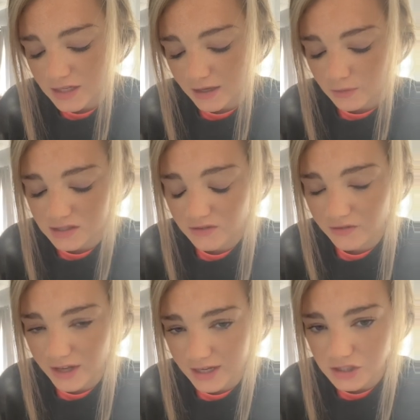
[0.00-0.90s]
It was
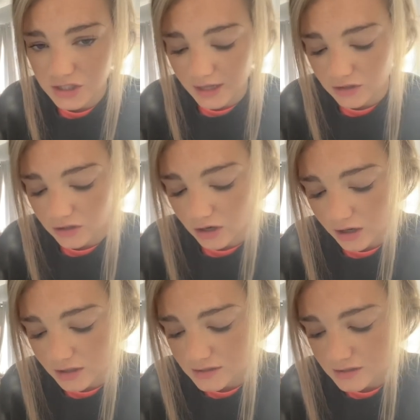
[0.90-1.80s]
finished at the
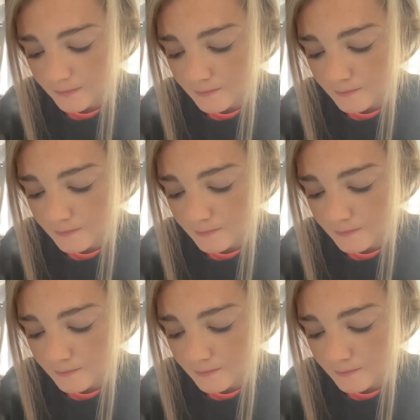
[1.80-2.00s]
cross.